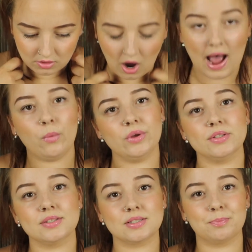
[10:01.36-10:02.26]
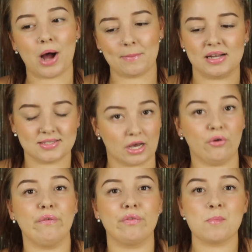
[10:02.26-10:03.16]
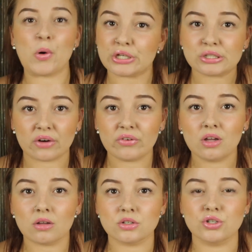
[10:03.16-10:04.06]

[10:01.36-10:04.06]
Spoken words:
I was by myself for most of it,